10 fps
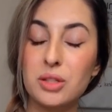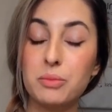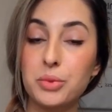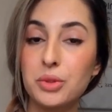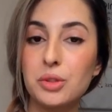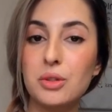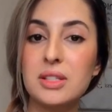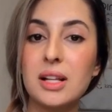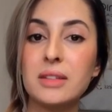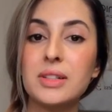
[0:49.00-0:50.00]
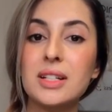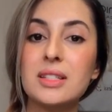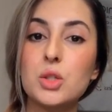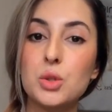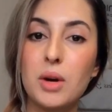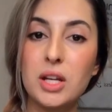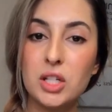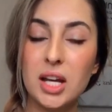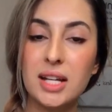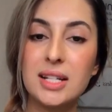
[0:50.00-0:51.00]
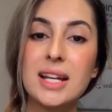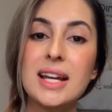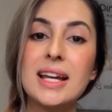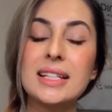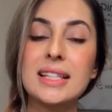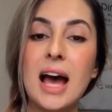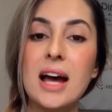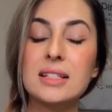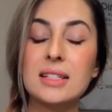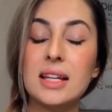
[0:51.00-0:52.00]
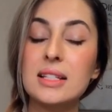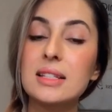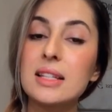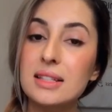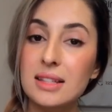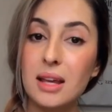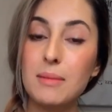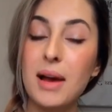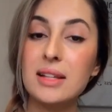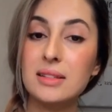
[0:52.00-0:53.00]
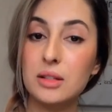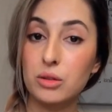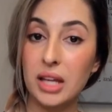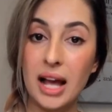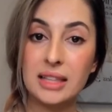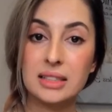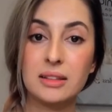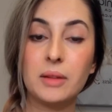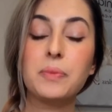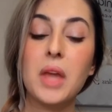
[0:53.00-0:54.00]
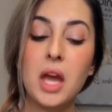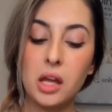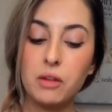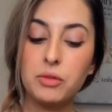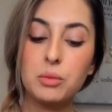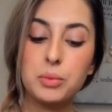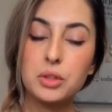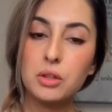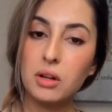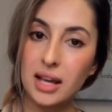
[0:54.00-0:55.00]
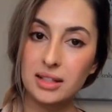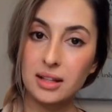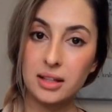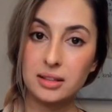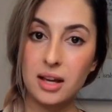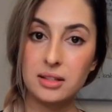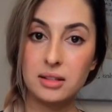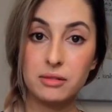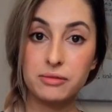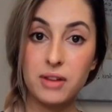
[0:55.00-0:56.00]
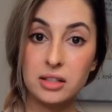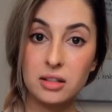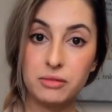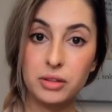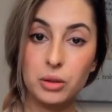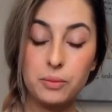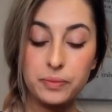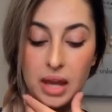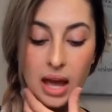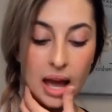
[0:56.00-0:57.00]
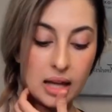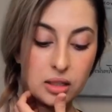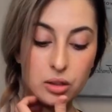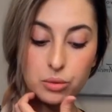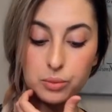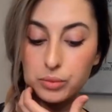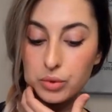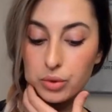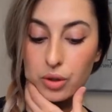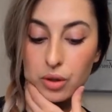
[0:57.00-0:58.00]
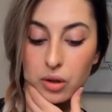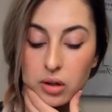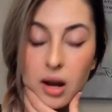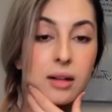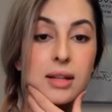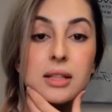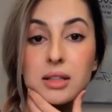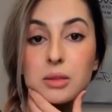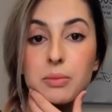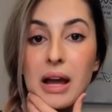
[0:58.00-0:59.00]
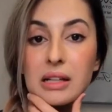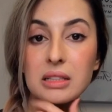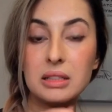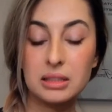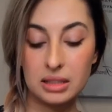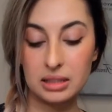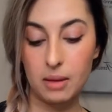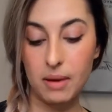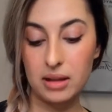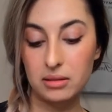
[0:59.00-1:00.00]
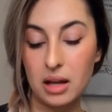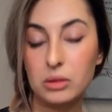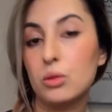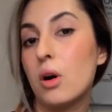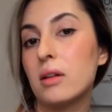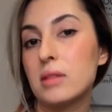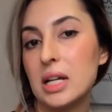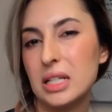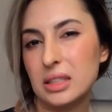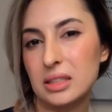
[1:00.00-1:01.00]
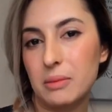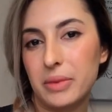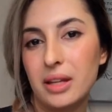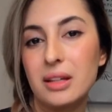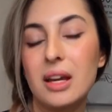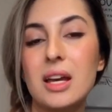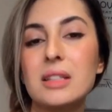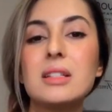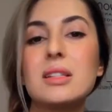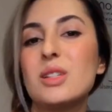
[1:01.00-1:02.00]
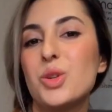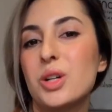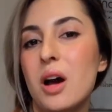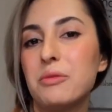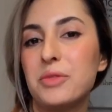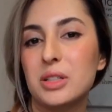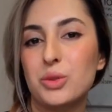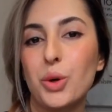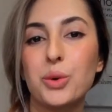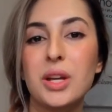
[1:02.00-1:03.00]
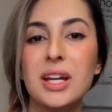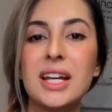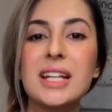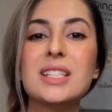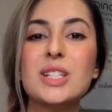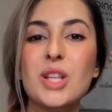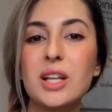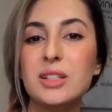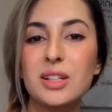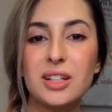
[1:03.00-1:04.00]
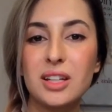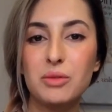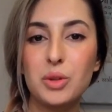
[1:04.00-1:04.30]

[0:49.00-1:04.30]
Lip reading: put yourself in a situation that is the same as the reality. If you put your latex in front of you and you do your latex practice the same as that you are writing something, this is your comfort zone. It's not going to give you